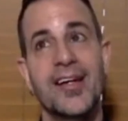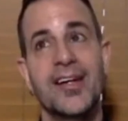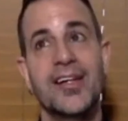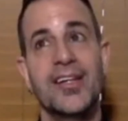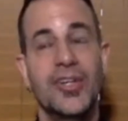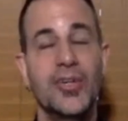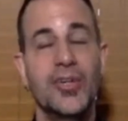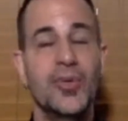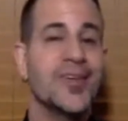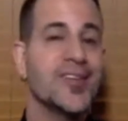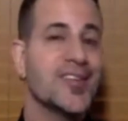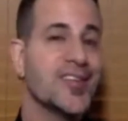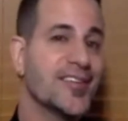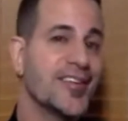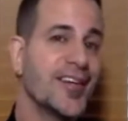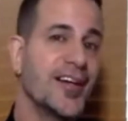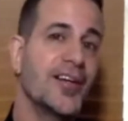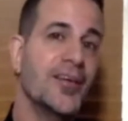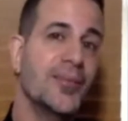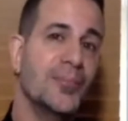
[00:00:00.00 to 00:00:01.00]
you will
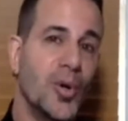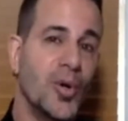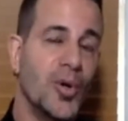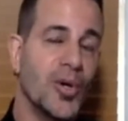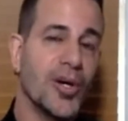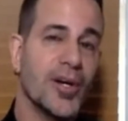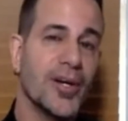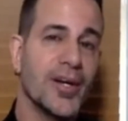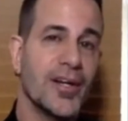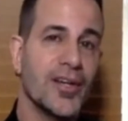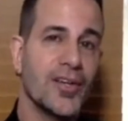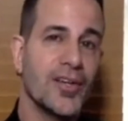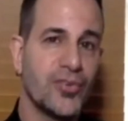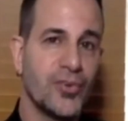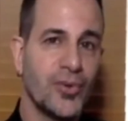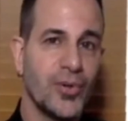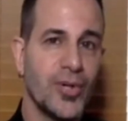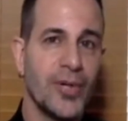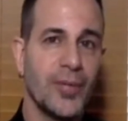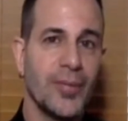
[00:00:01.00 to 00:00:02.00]
sell more in a
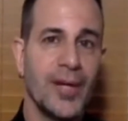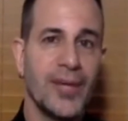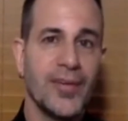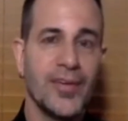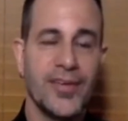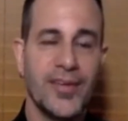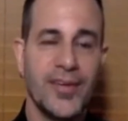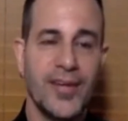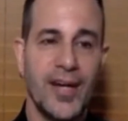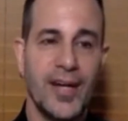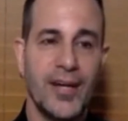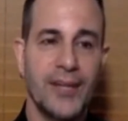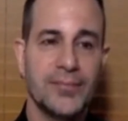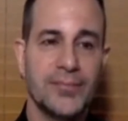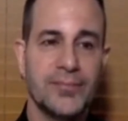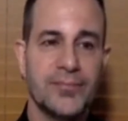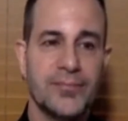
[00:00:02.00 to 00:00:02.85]
shorter amount of time,